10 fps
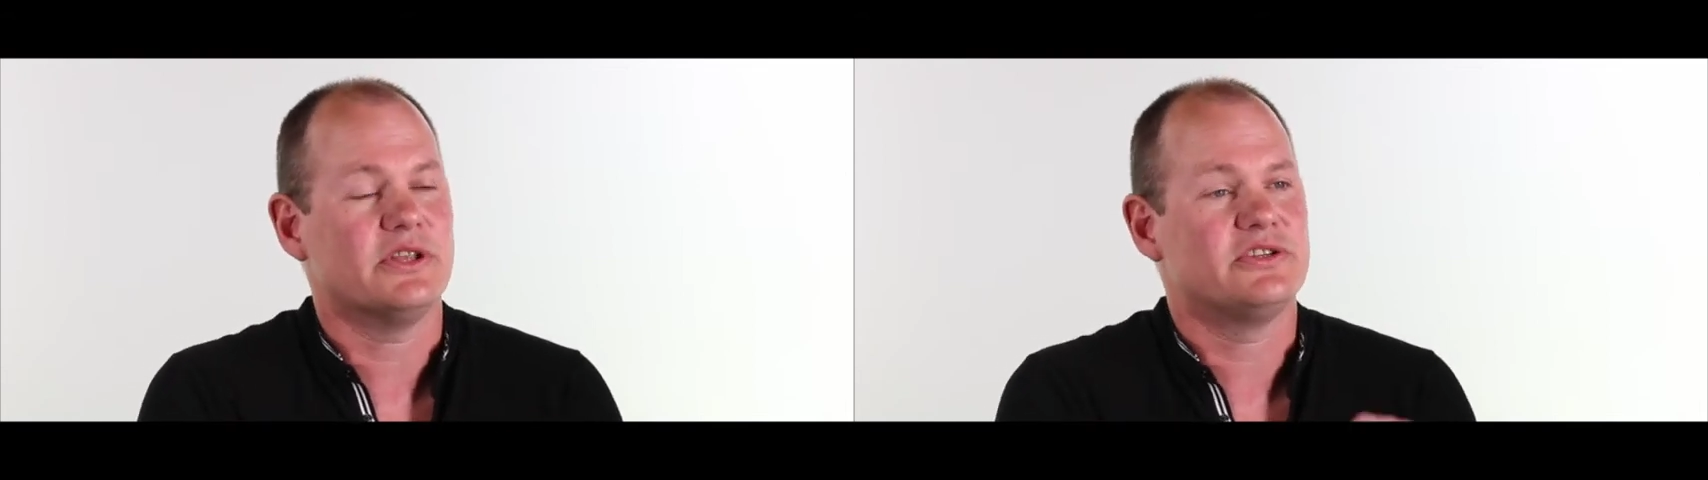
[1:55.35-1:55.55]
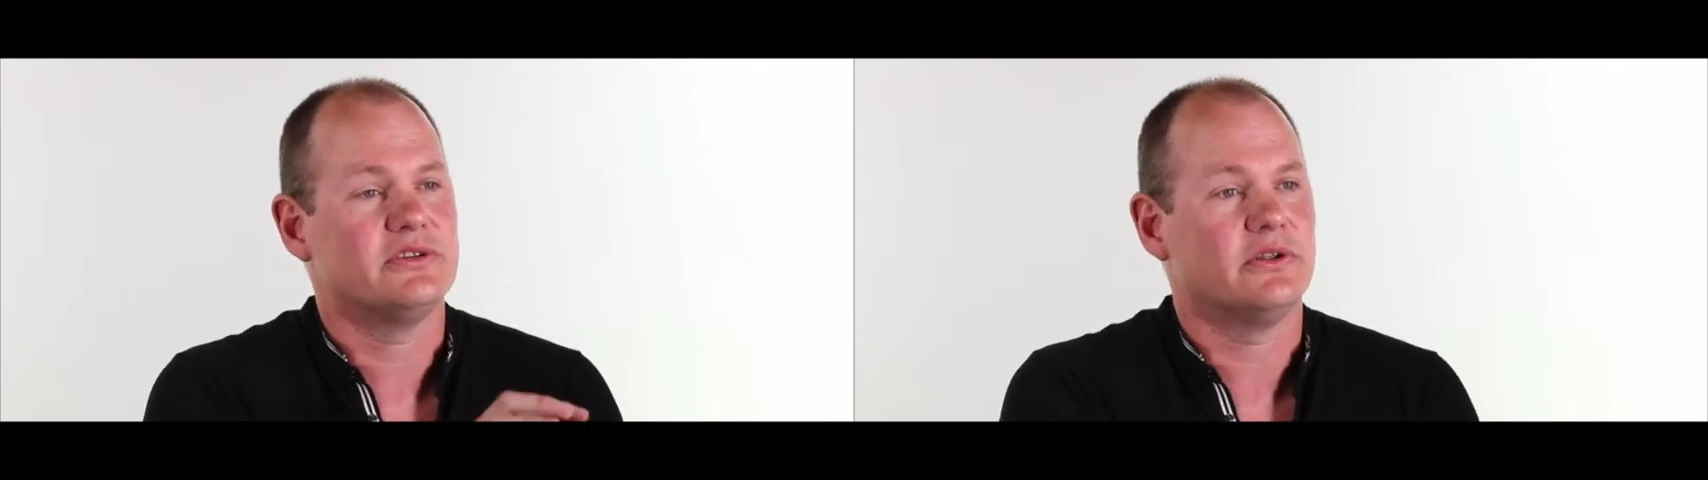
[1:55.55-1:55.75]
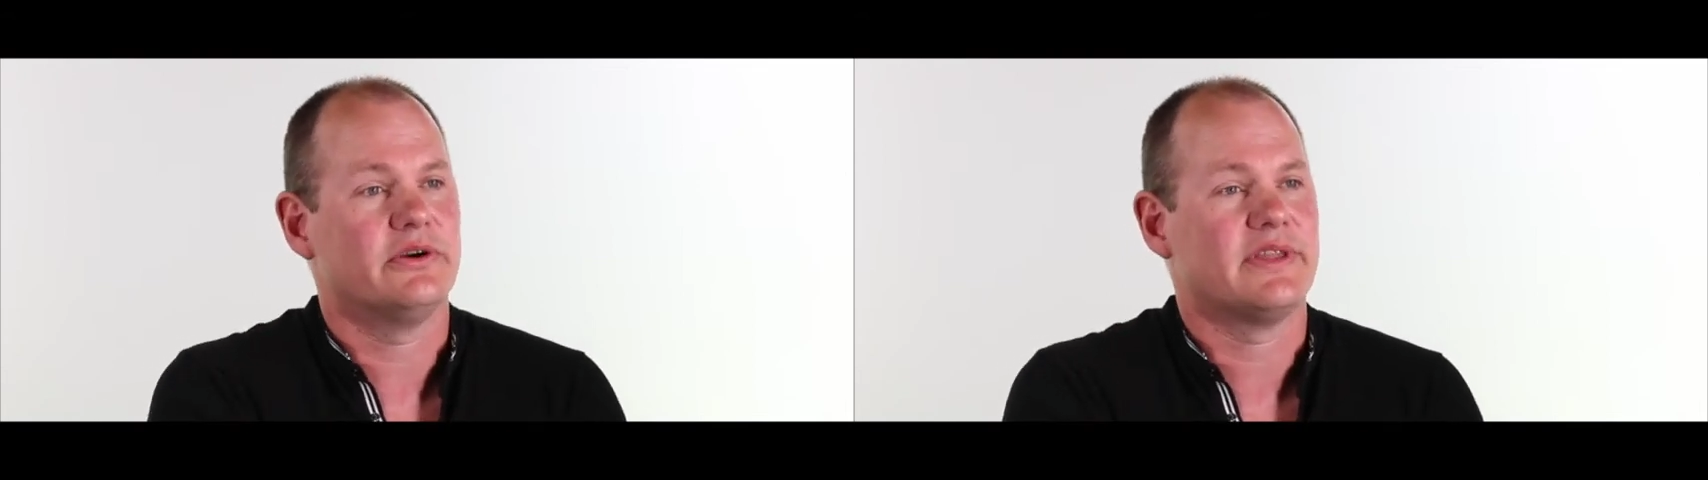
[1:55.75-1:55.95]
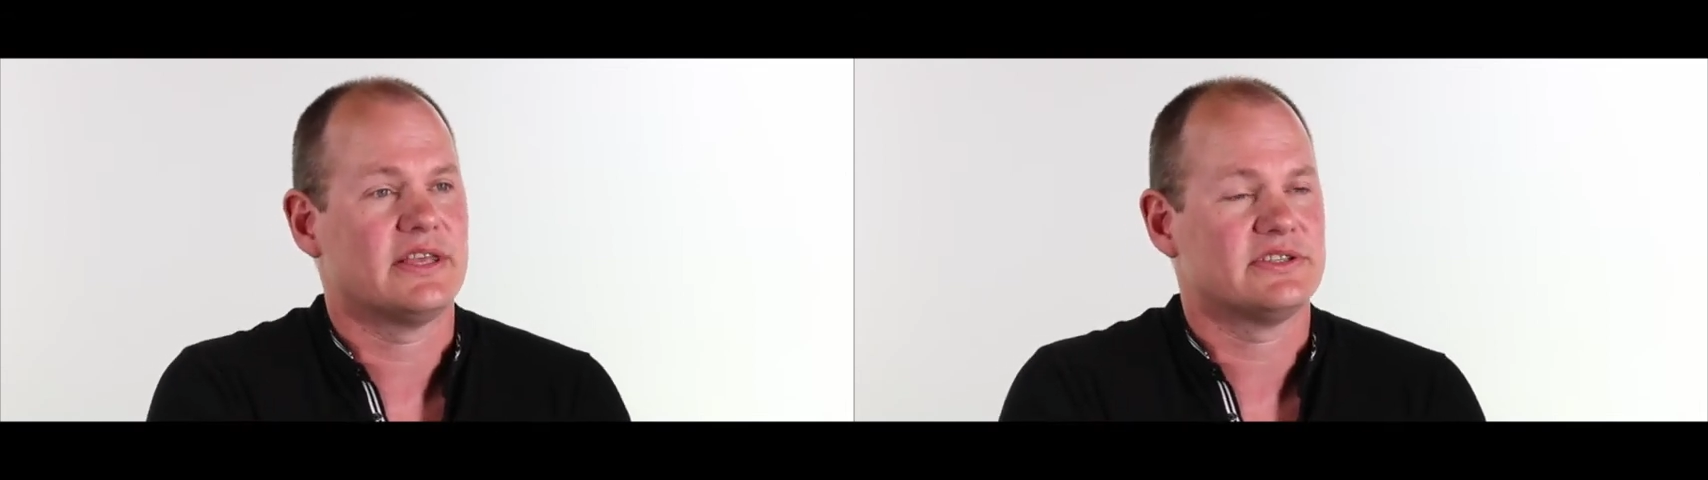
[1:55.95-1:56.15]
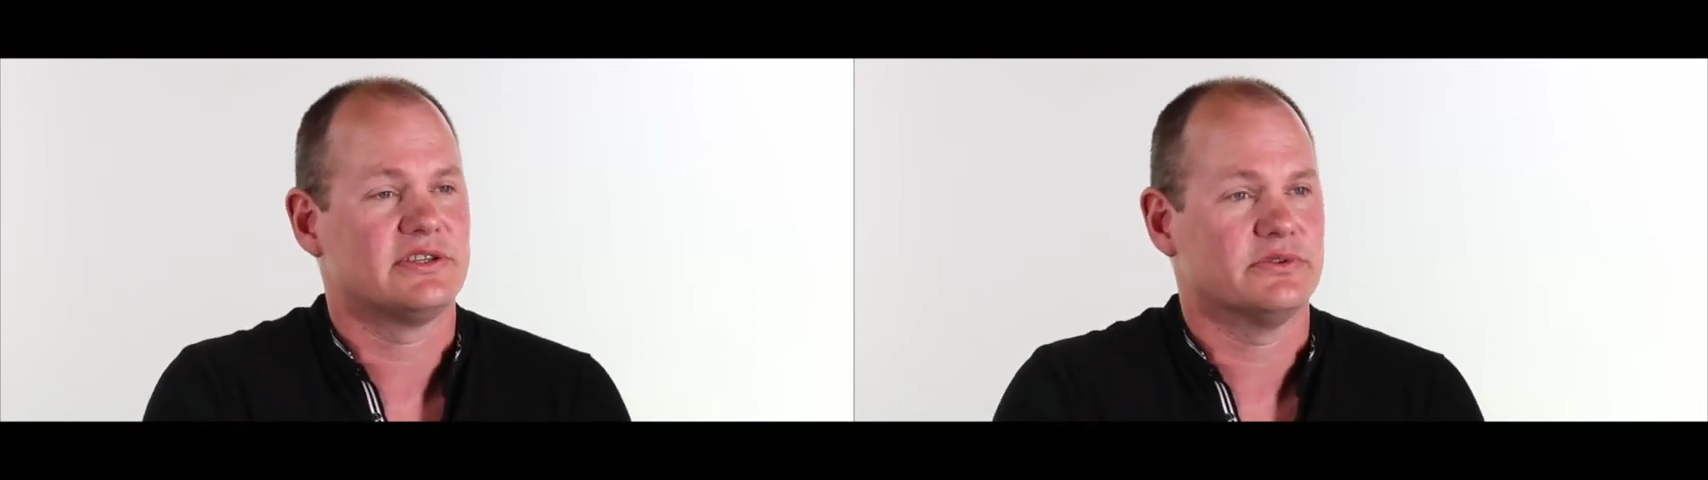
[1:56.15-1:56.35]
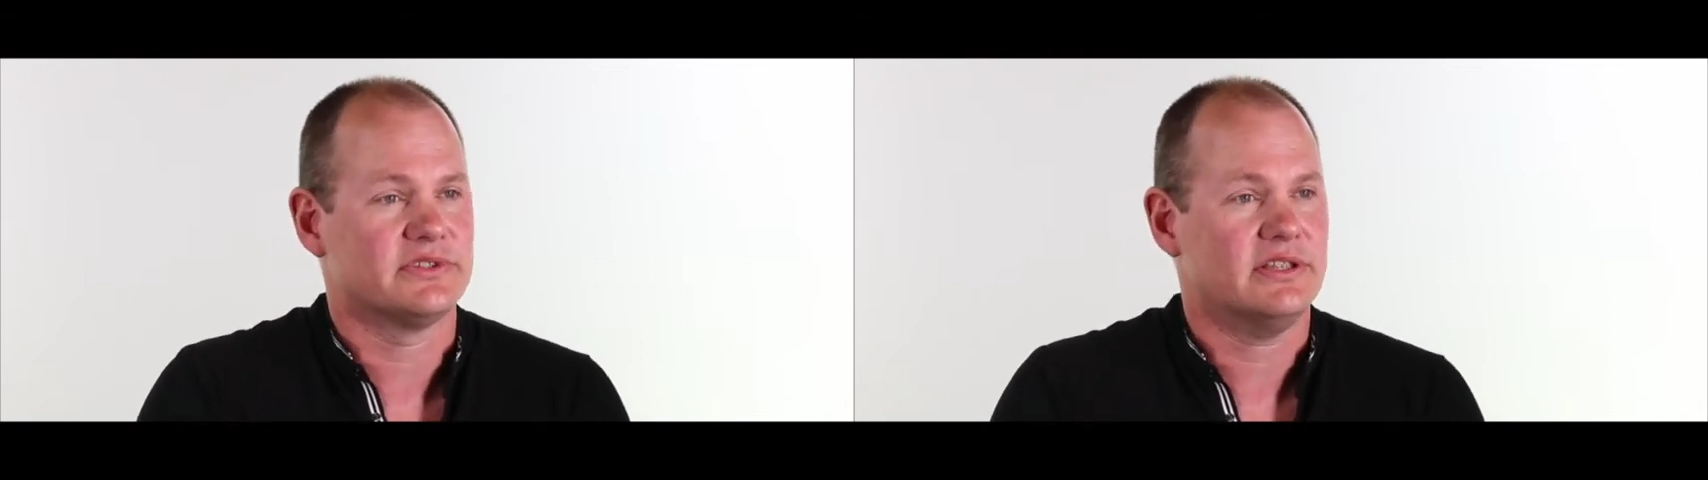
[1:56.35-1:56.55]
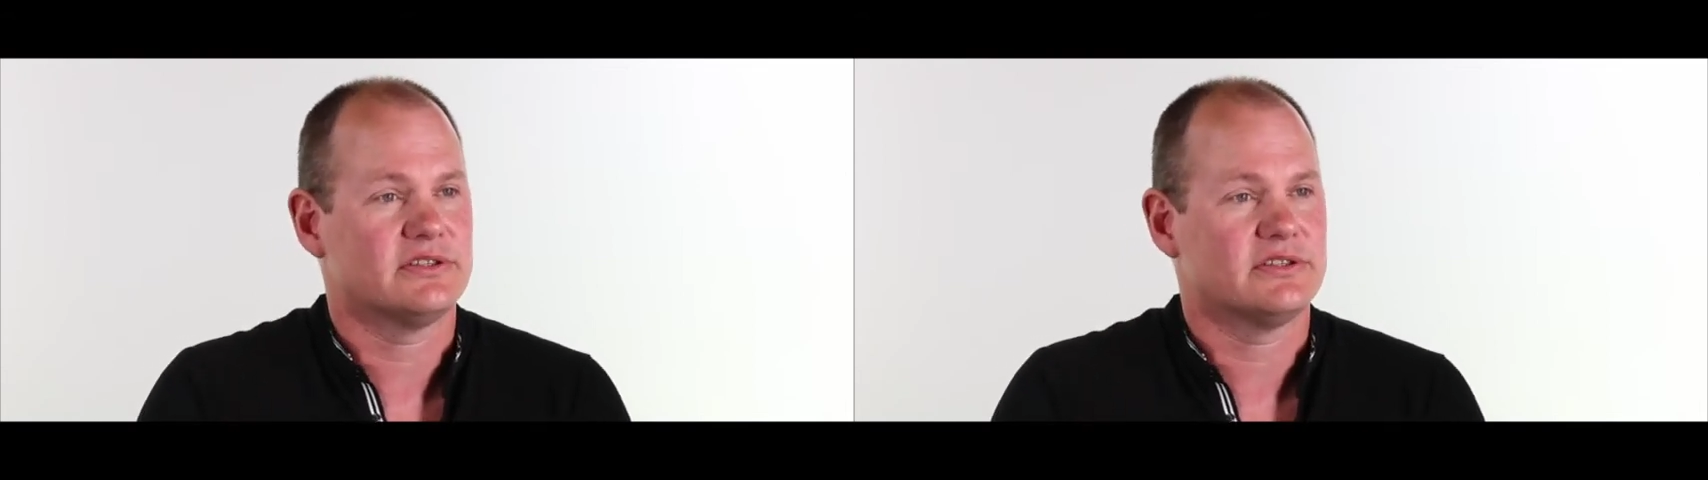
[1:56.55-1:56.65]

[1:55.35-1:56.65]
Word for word: Once you learn that skill set,